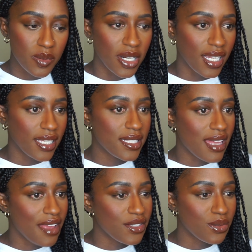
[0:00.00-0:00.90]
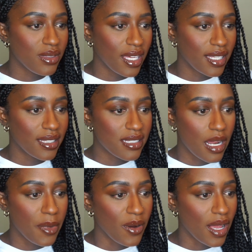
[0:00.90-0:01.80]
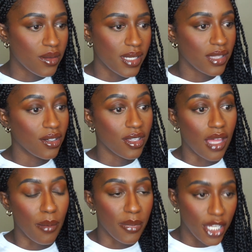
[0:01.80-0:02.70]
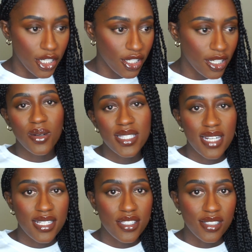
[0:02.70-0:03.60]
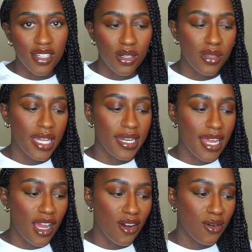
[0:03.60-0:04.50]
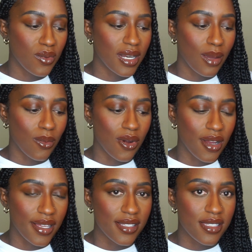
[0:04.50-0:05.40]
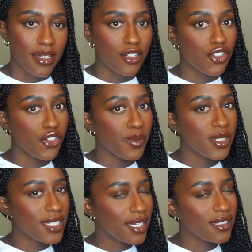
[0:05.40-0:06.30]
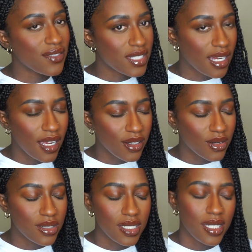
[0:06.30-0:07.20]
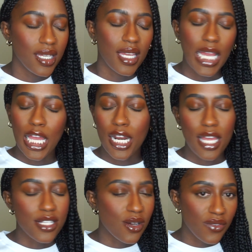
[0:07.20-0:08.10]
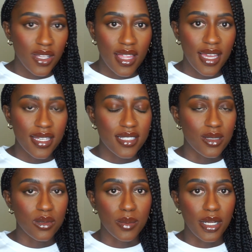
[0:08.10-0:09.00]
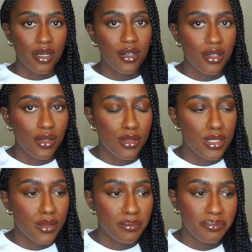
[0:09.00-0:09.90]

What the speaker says: braids. I do think this time around they look a lot better. It's nice to know that now when I want like a true protective style and I don't feel like dealing with my curls,